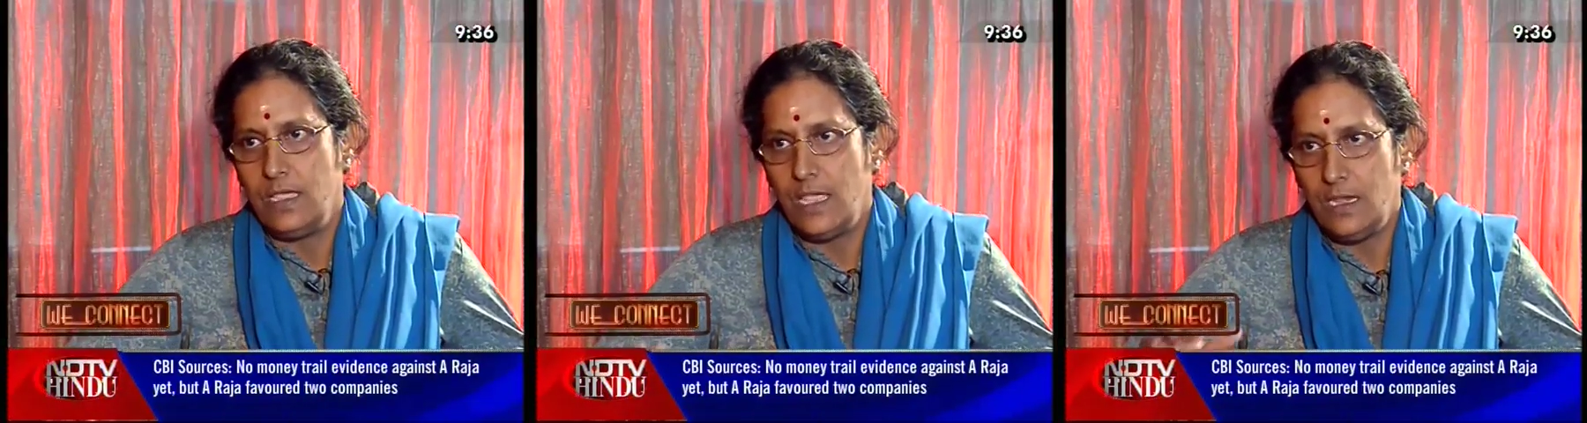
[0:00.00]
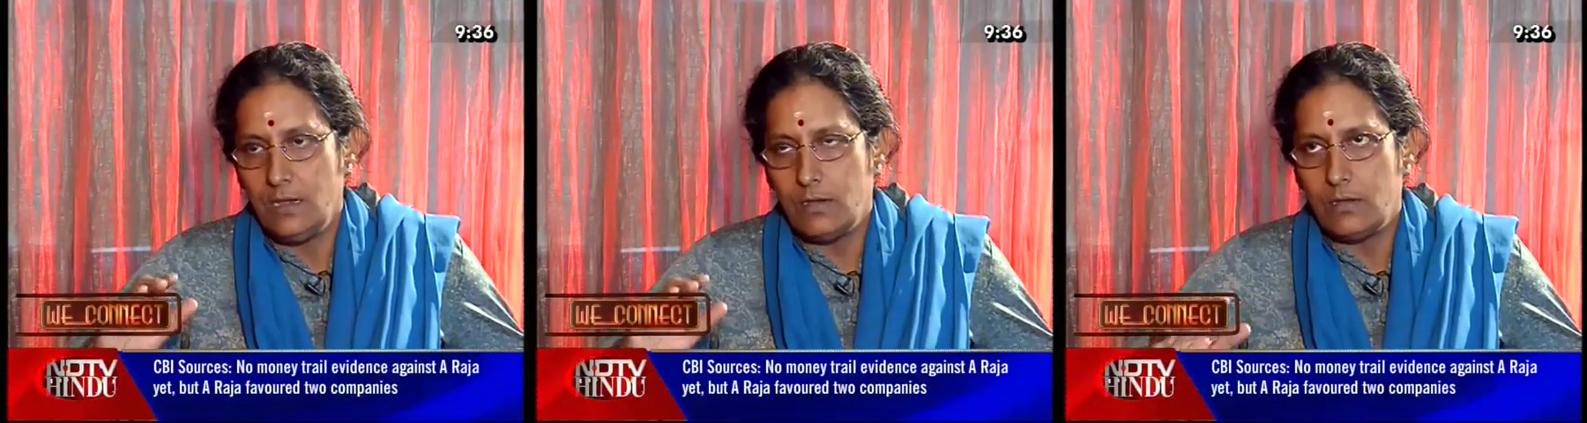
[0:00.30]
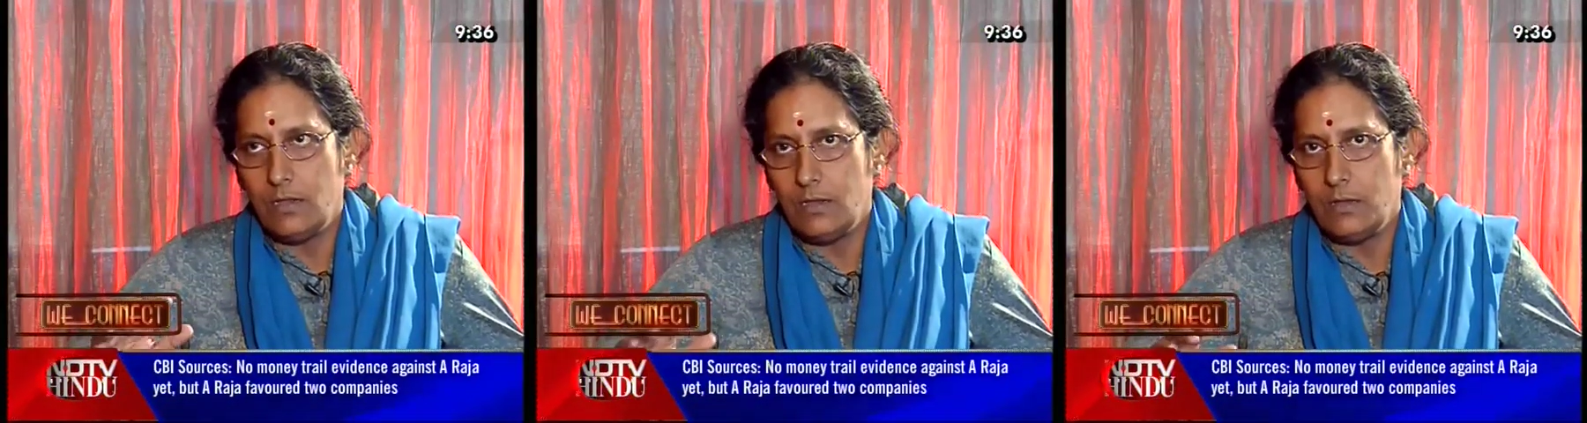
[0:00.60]
And
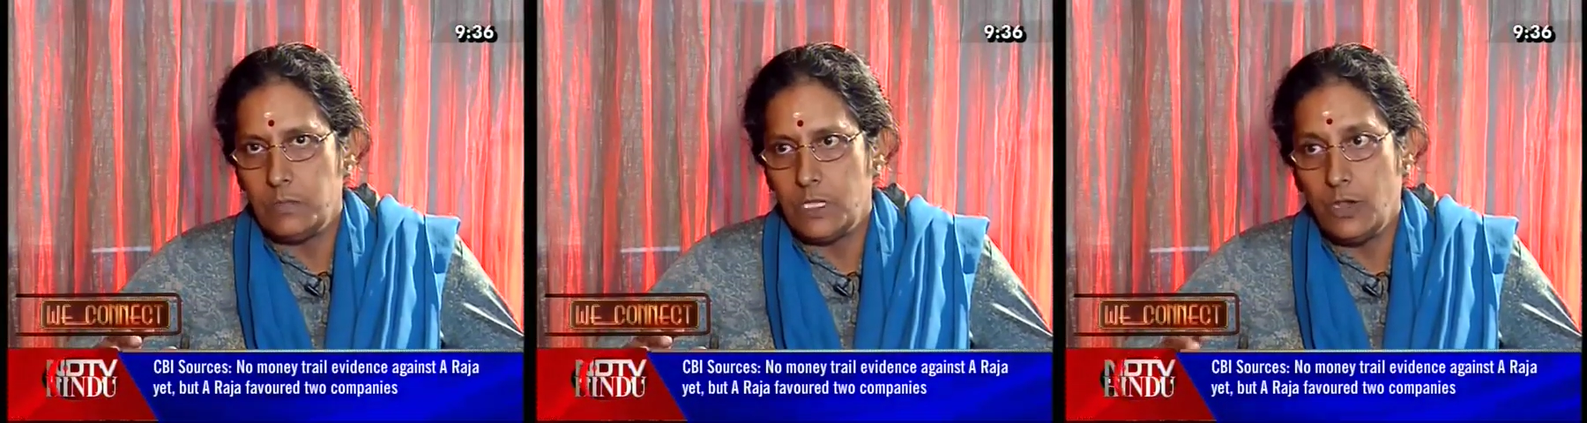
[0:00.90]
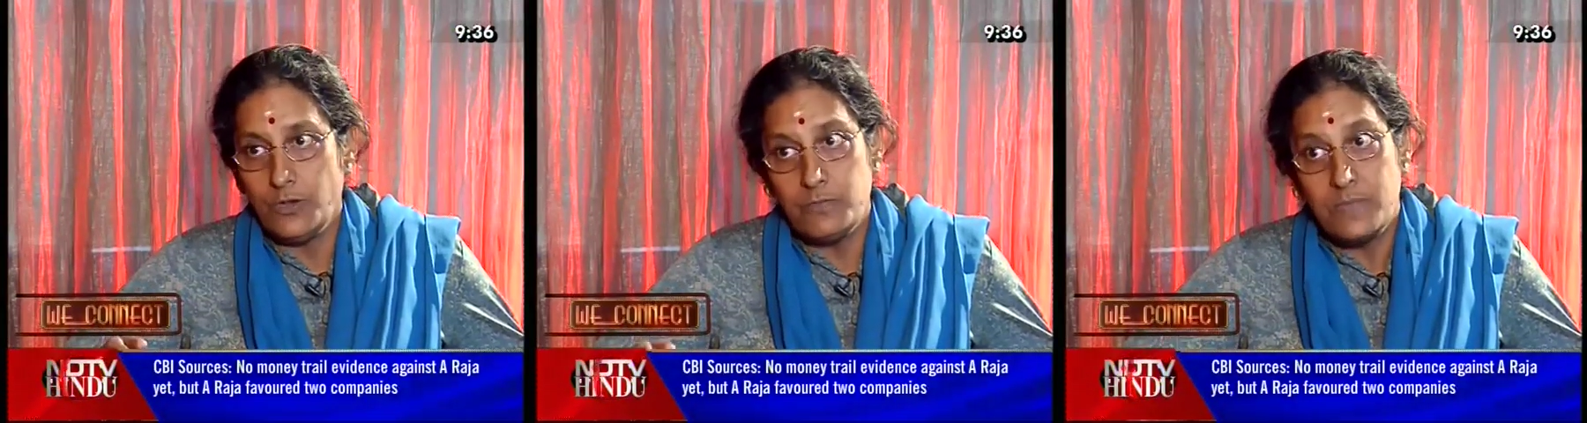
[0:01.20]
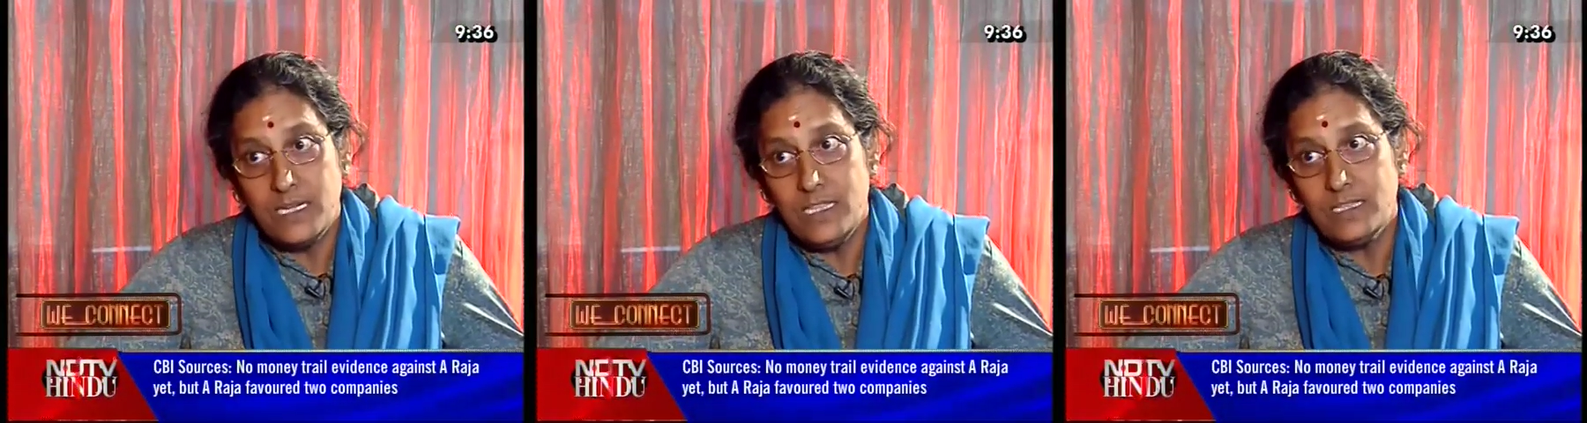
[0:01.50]
um, a lot of
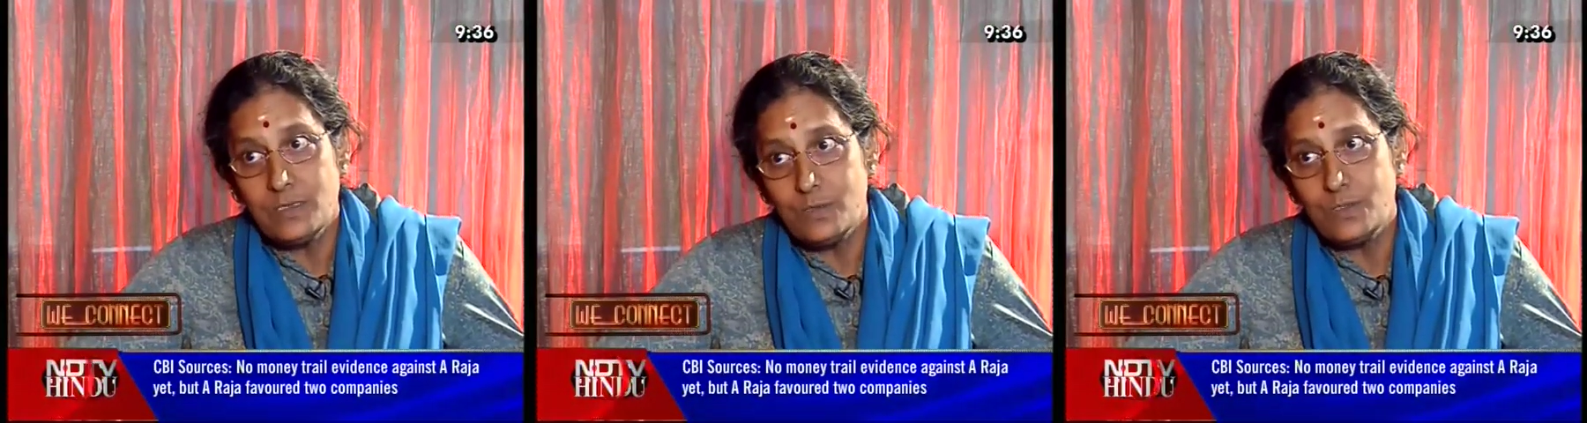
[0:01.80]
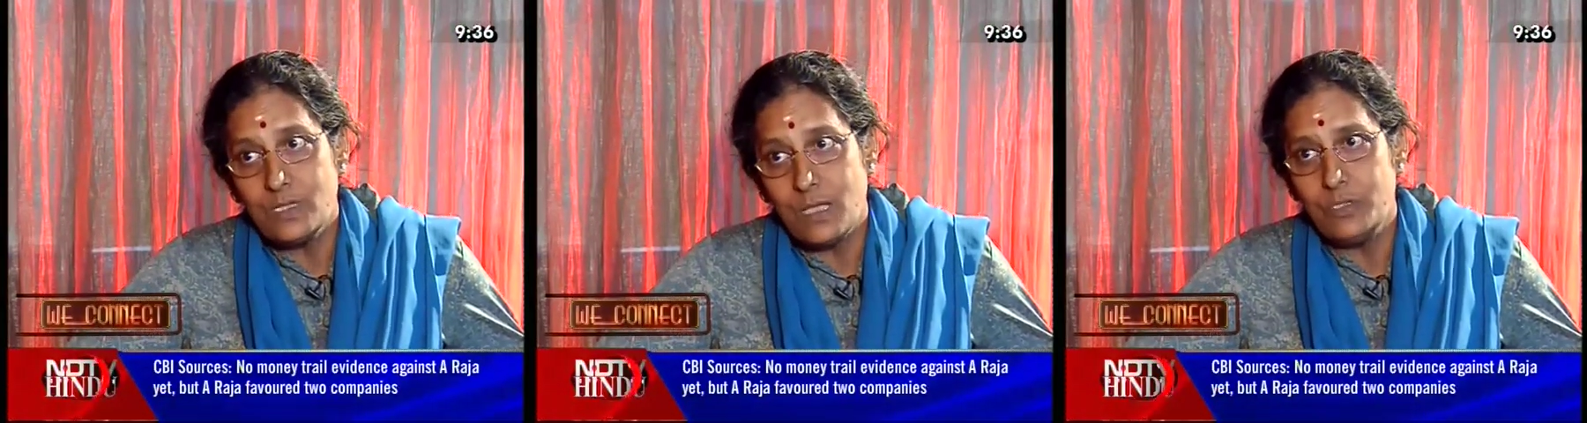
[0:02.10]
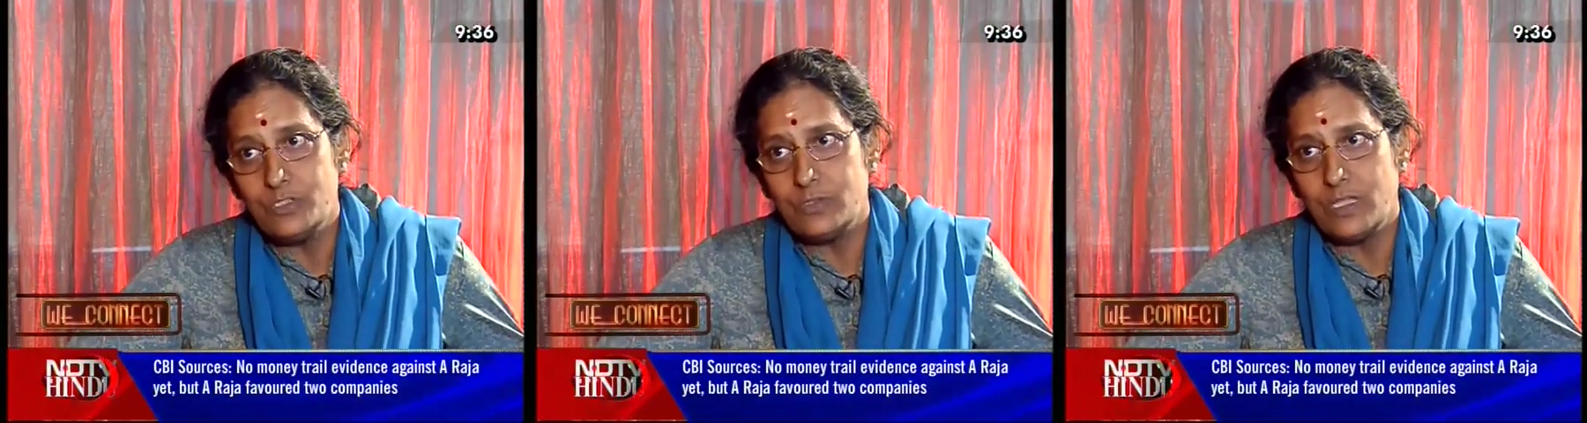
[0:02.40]
money has also
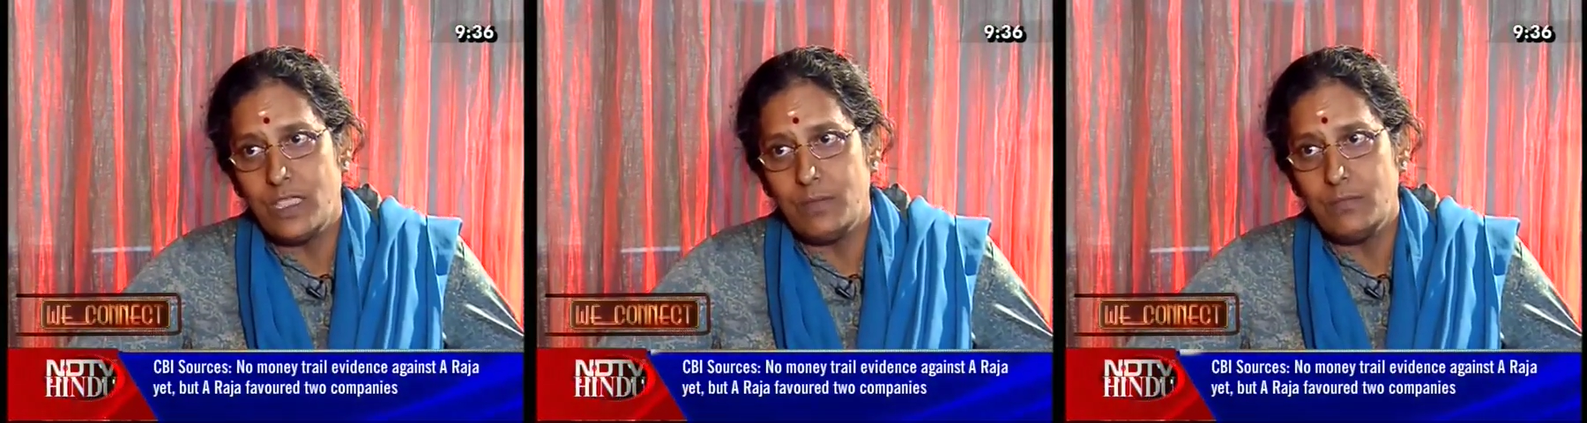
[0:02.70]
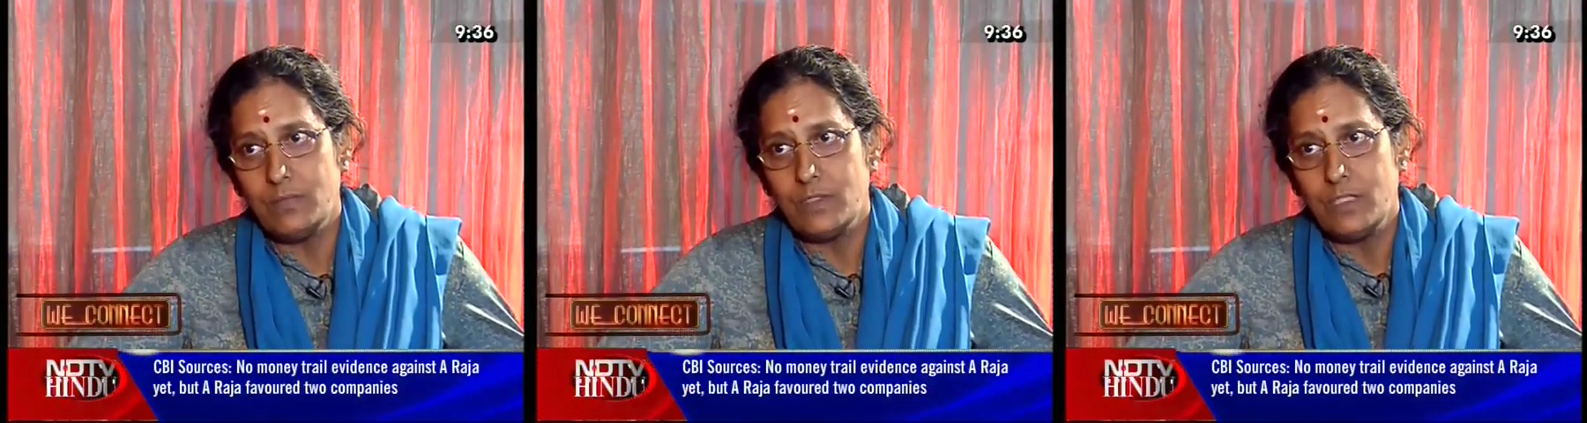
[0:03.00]
come into the game.